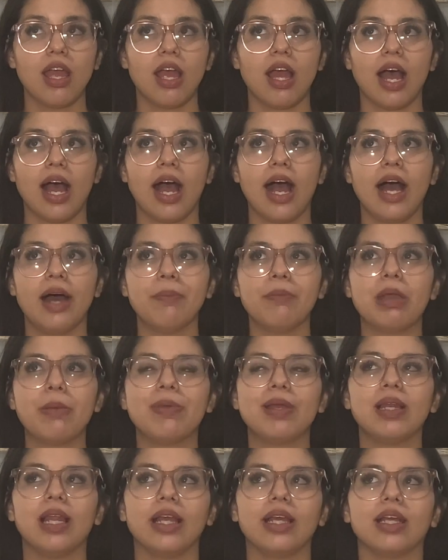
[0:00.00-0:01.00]
I had
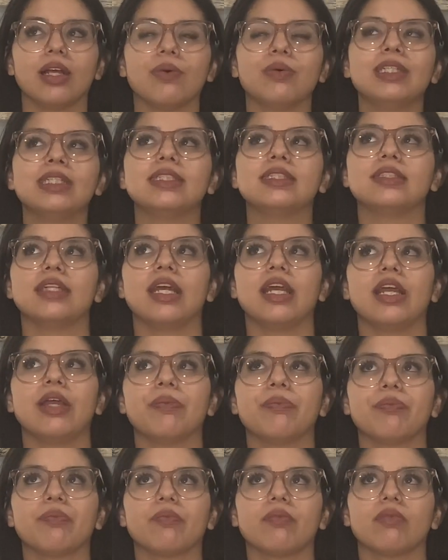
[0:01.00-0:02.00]
maybe like, I want to
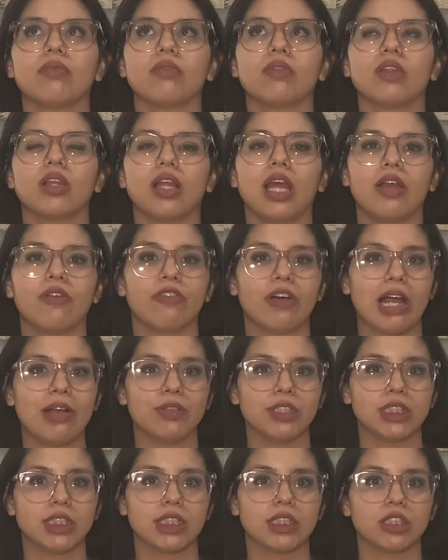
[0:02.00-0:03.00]
say like 5
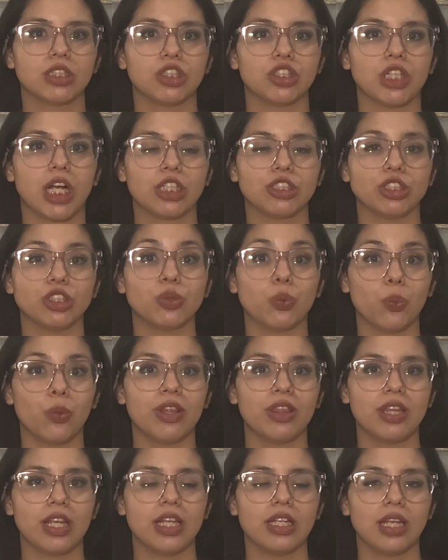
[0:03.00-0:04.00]
or 6 contractions
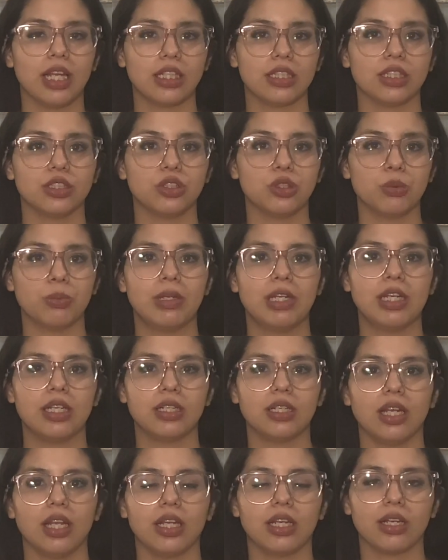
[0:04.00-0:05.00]
within like the 2 minute,
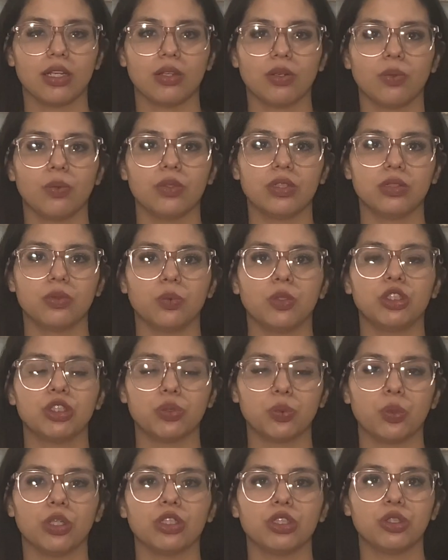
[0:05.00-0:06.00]
like,
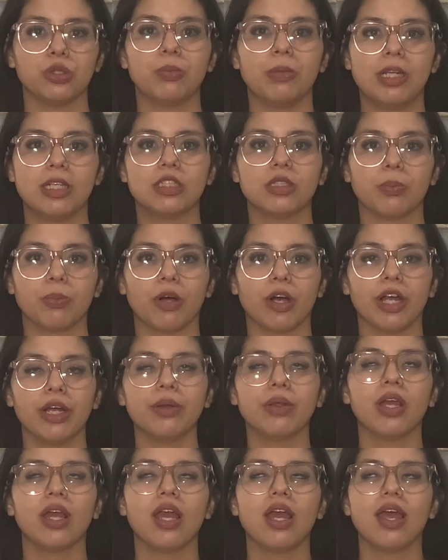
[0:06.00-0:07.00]
which were 2 minutes apart.
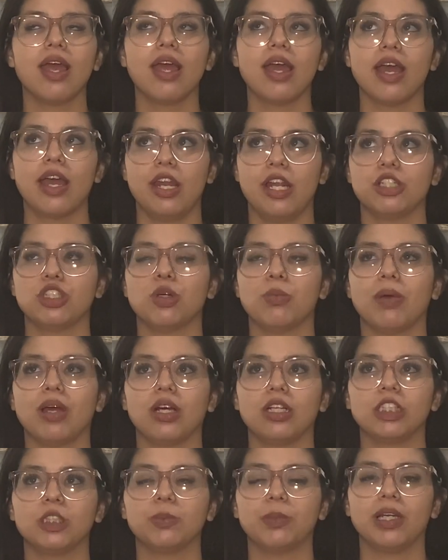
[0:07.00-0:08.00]
And I told my
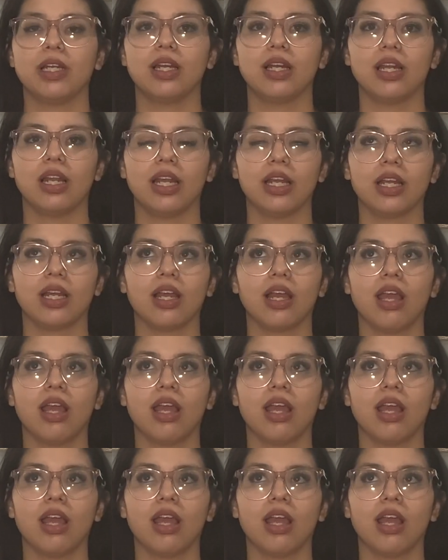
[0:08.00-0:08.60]
husband, like,